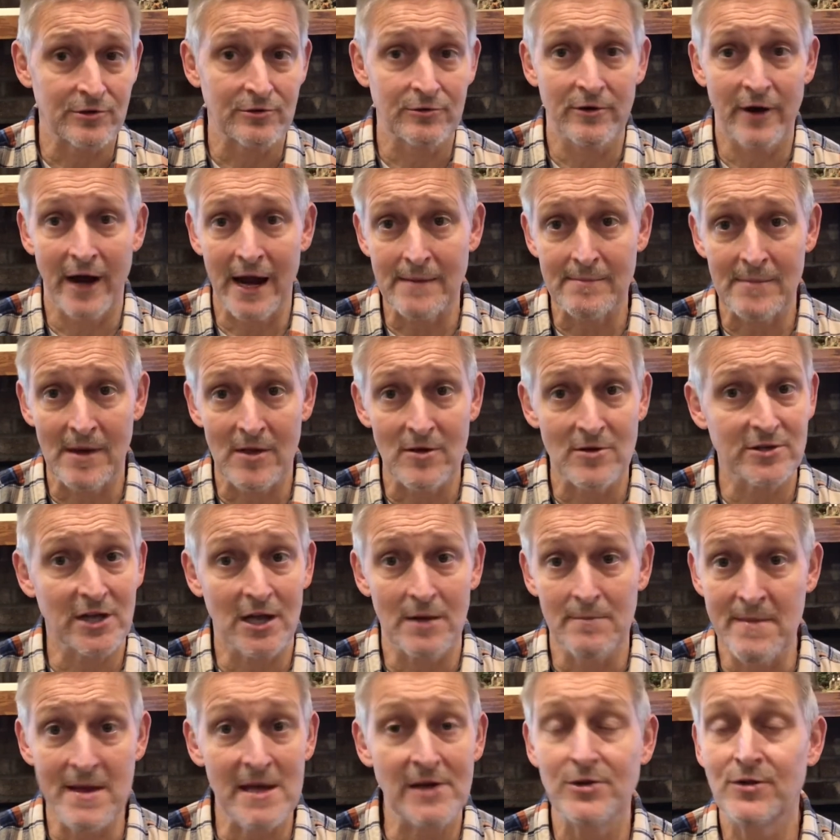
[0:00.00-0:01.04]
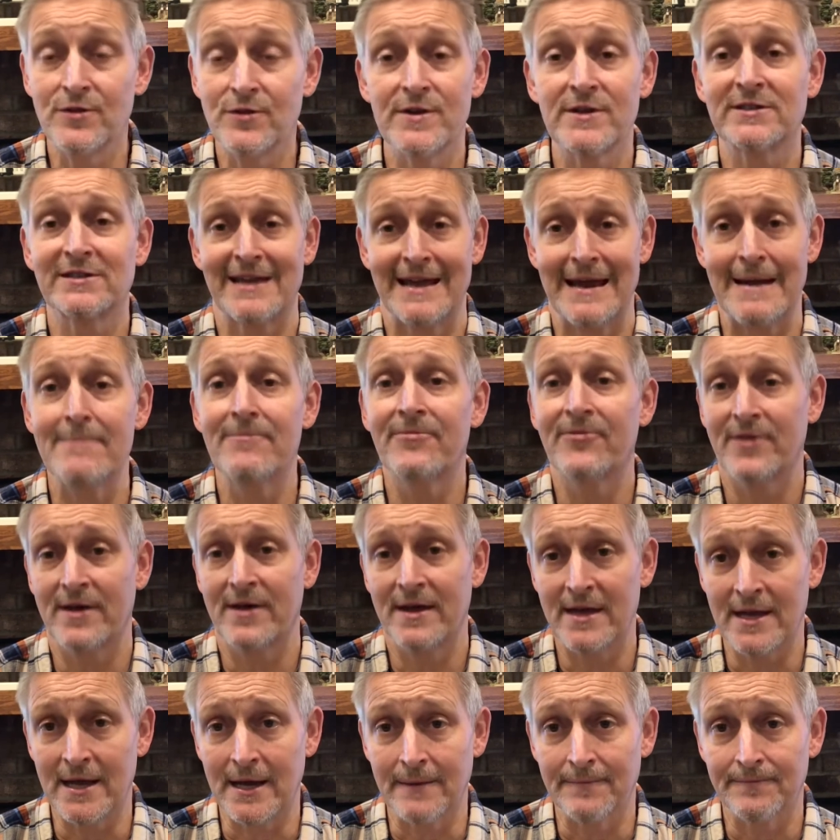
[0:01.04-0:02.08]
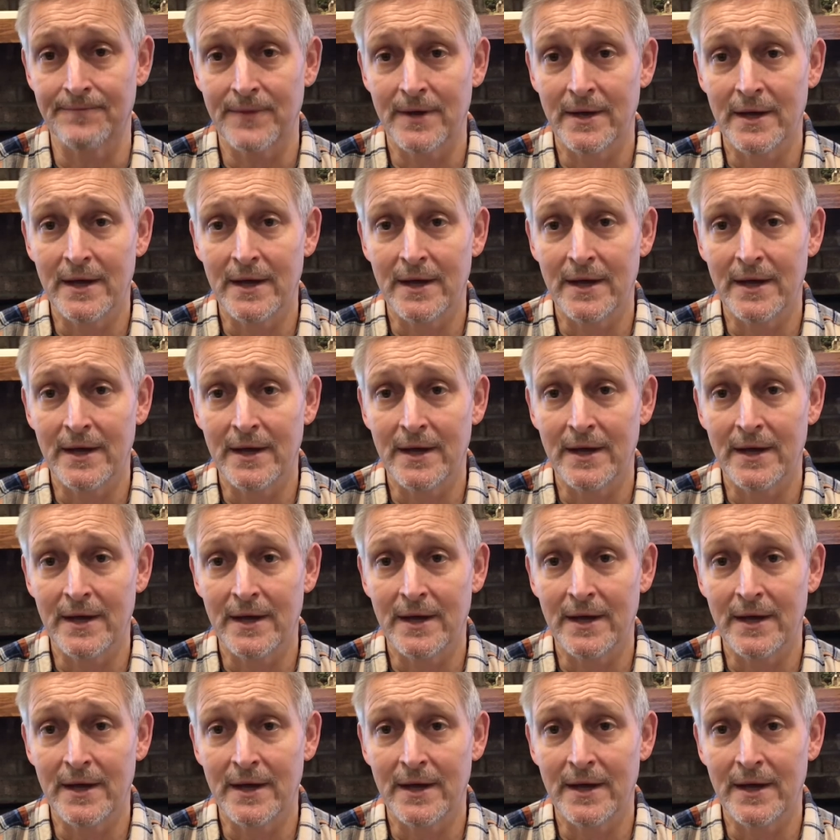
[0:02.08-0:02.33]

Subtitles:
grandmothers committed to the same thing,